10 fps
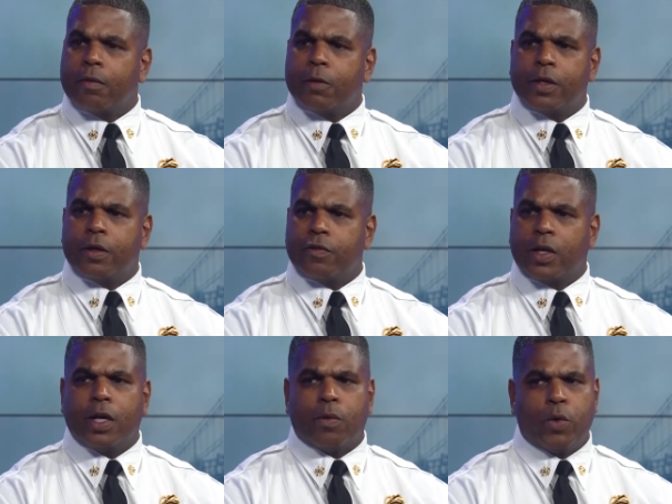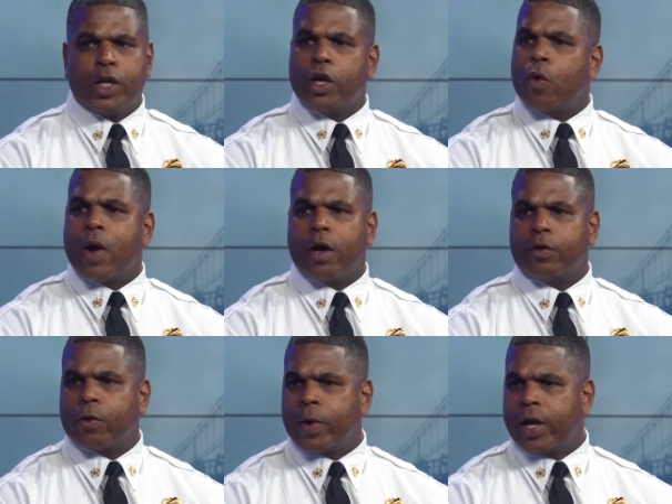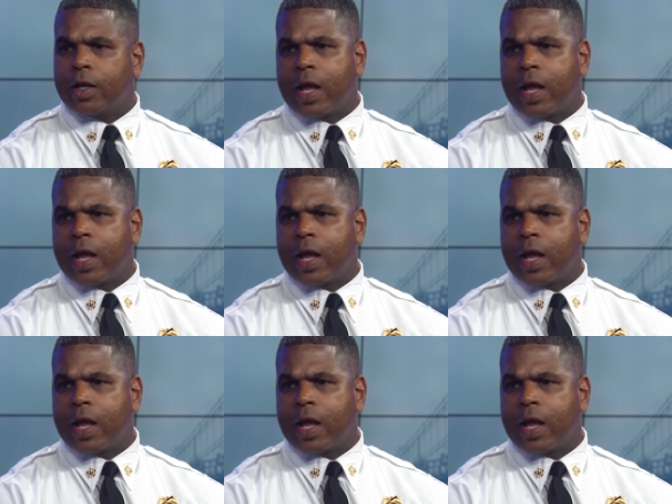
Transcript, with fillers: Because again, we can go out and create